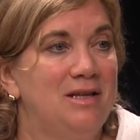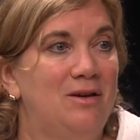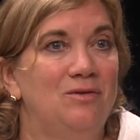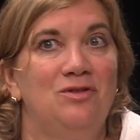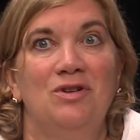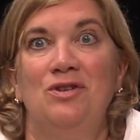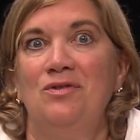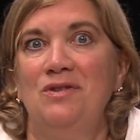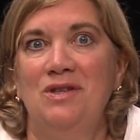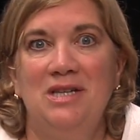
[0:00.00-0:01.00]
I don't drink
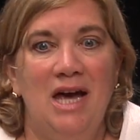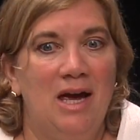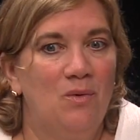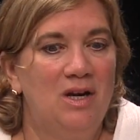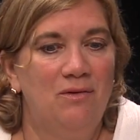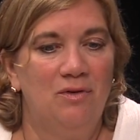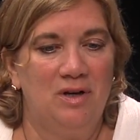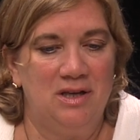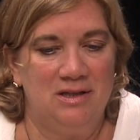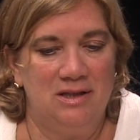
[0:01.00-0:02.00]
during the day, whatever it
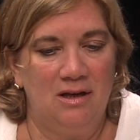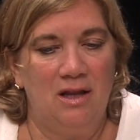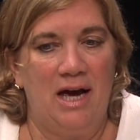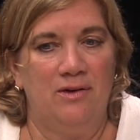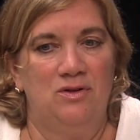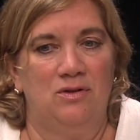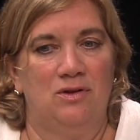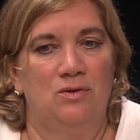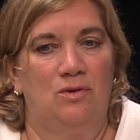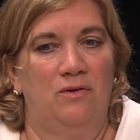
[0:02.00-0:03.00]
is that allows you to
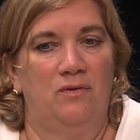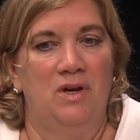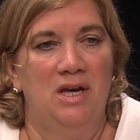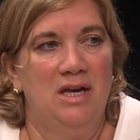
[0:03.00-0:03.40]
sort of